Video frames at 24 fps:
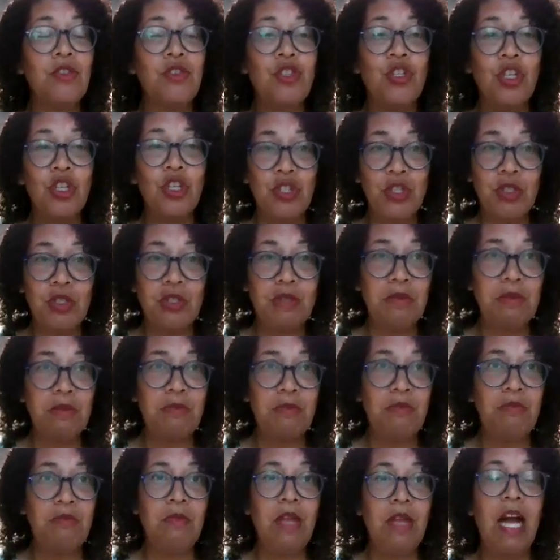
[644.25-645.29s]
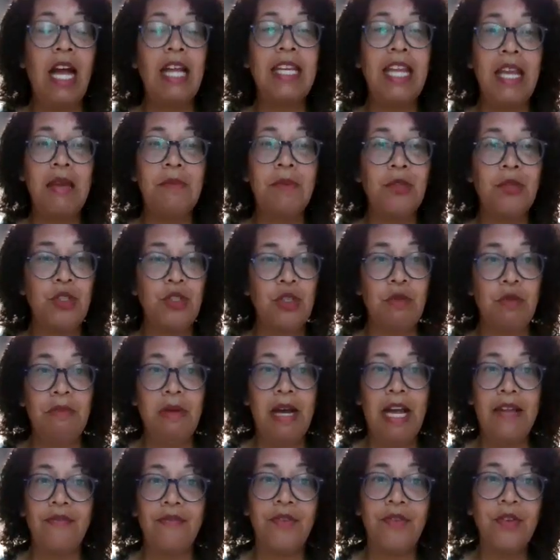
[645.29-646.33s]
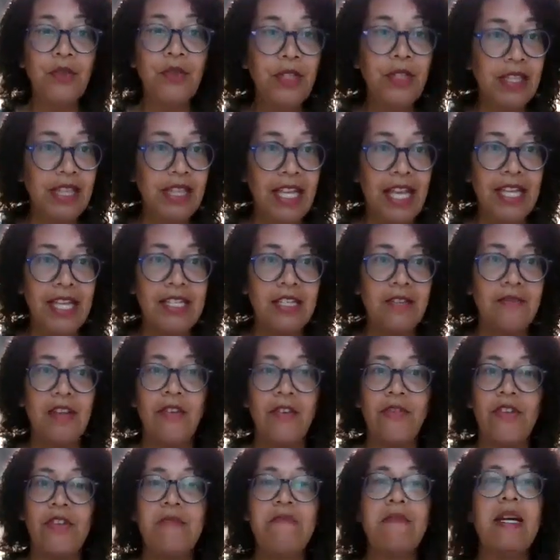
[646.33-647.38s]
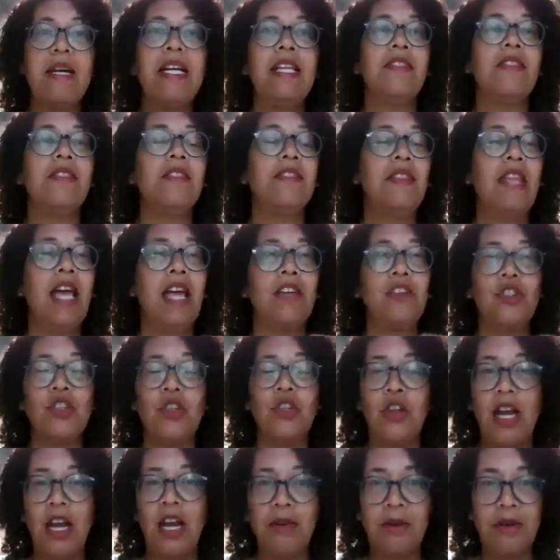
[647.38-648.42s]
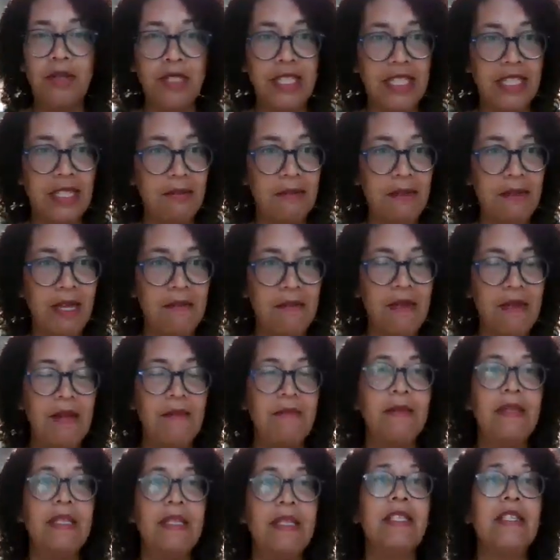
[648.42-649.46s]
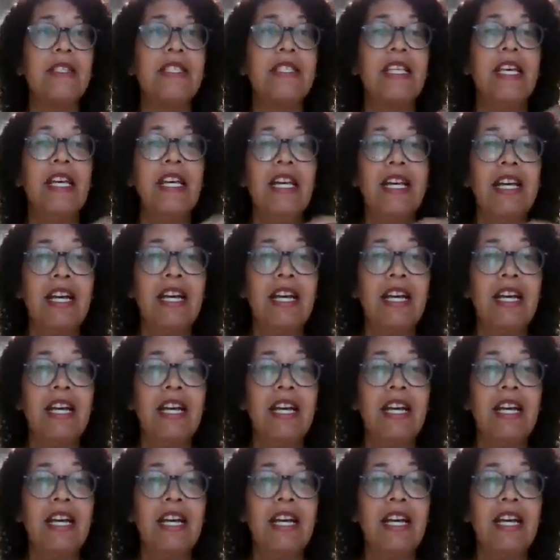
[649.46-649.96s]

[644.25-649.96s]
just unable to buy food at the end of every month, not sure how I was going to pay my bills.